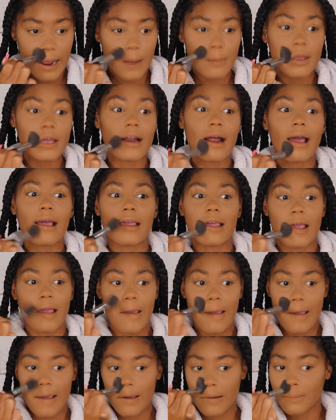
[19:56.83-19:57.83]
I mean, I
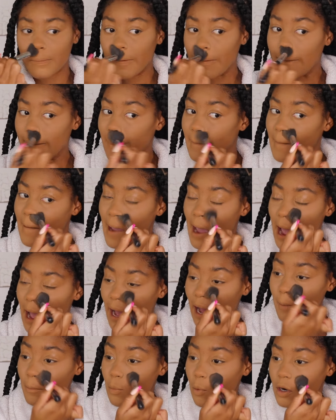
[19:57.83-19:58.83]
can, but
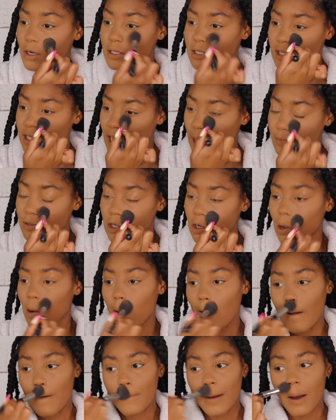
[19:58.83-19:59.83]
I'm more
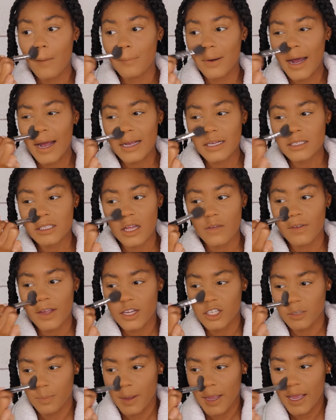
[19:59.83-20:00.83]
skeptical about buying stuff
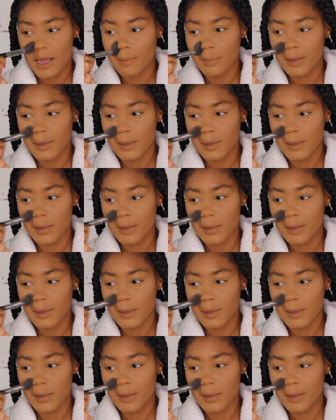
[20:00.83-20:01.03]
in Japan